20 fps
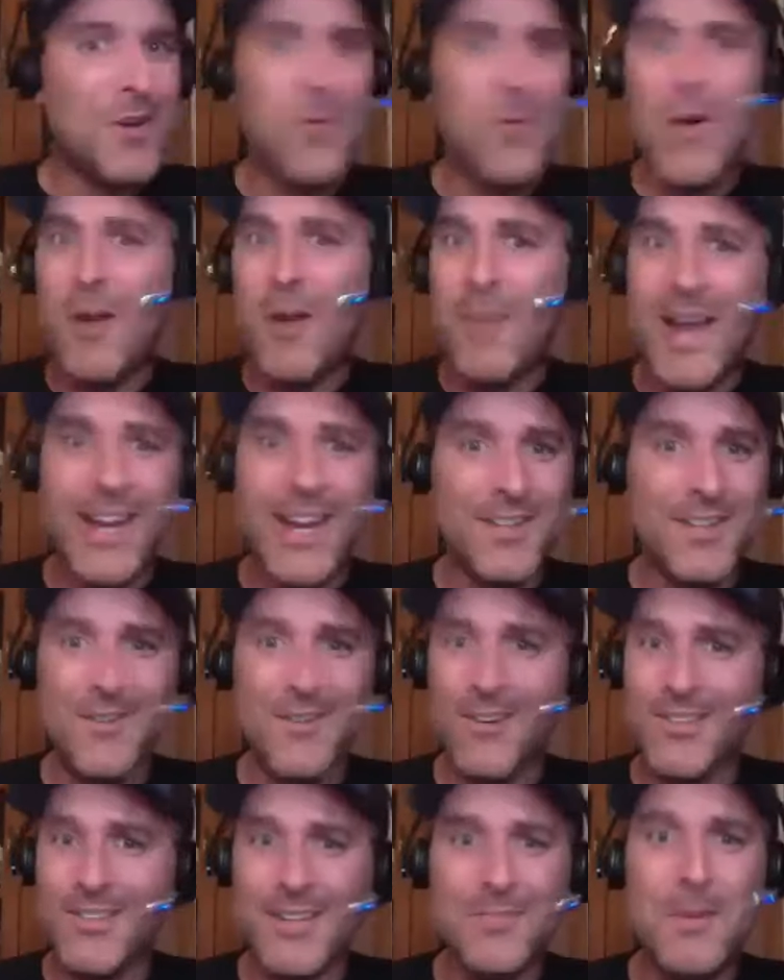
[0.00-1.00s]
certainly
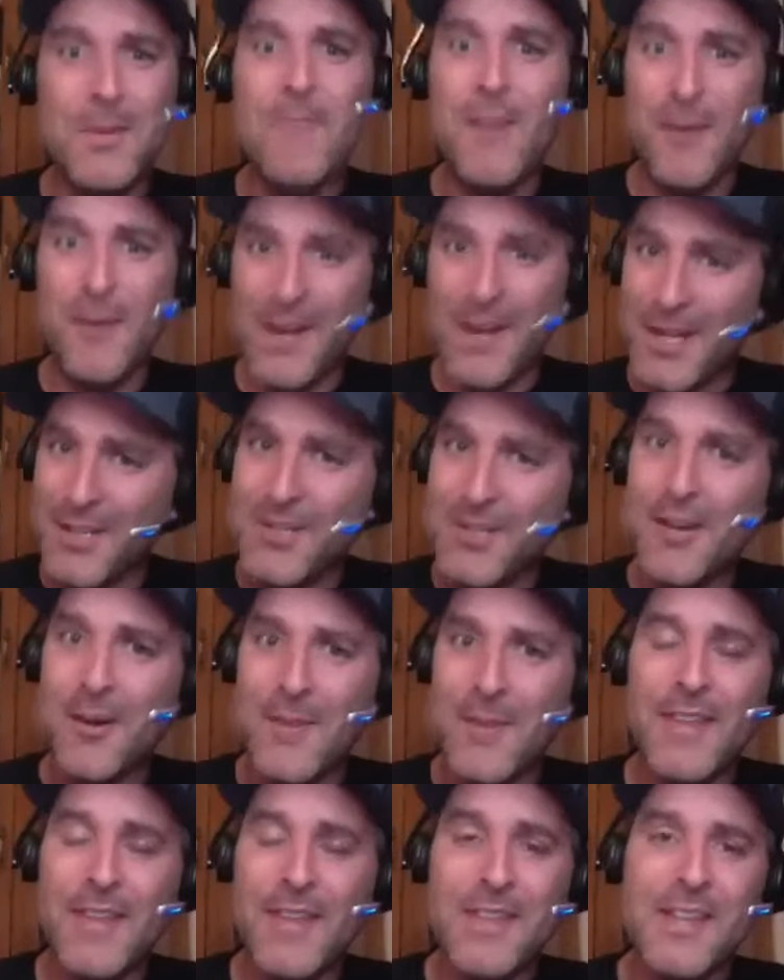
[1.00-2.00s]
doesn't quell my concerns. Let's
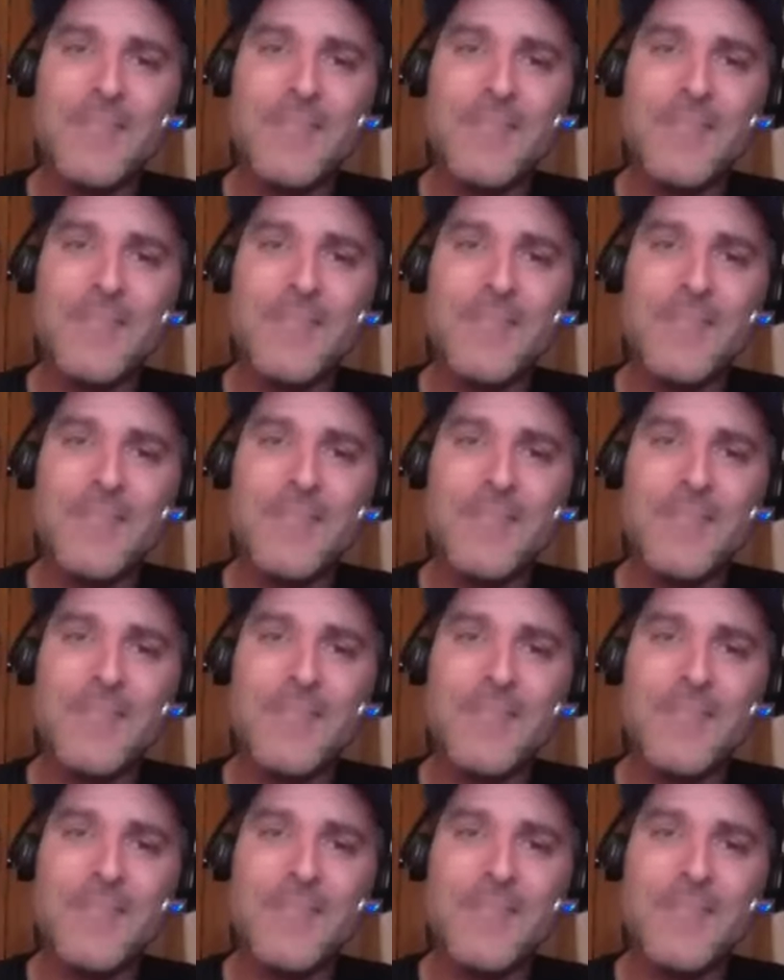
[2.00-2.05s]
be very